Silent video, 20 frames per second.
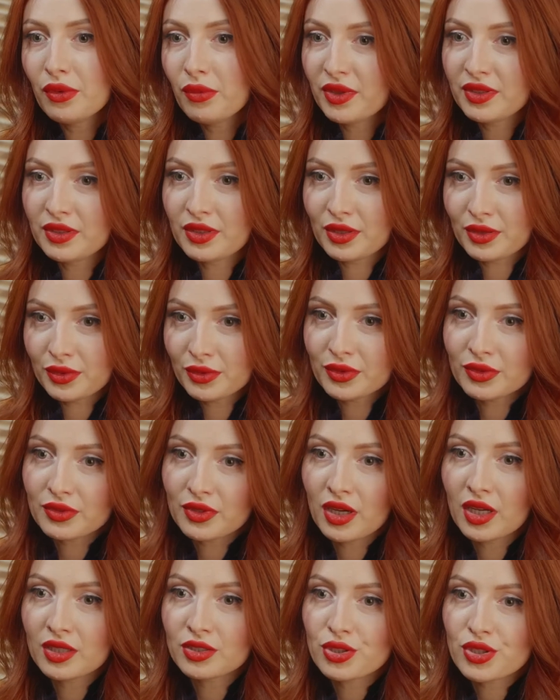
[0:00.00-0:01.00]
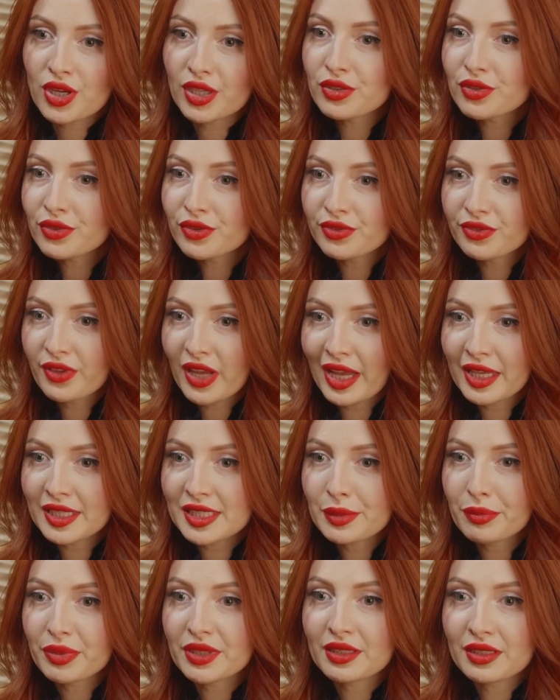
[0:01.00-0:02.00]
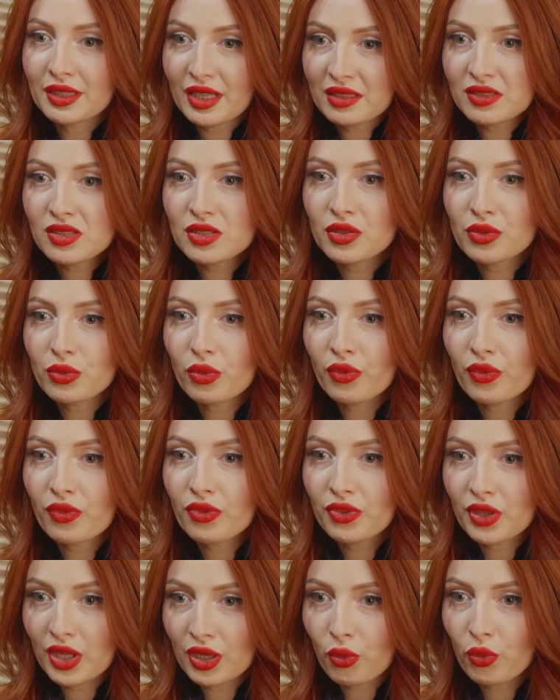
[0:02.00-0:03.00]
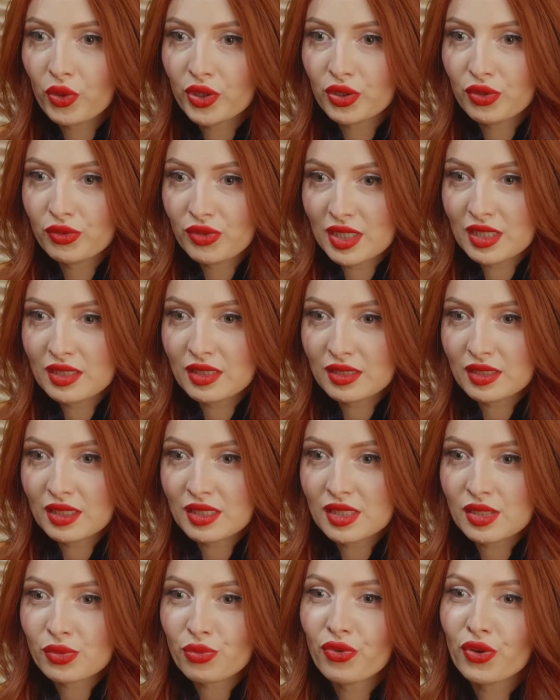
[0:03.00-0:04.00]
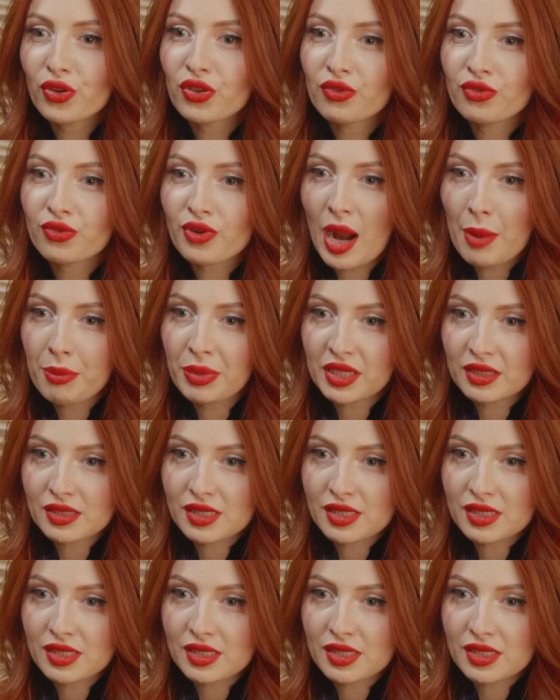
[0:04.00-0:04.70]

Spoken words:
when the glue dry too fast. But another thing when you need it, it's for the wrapping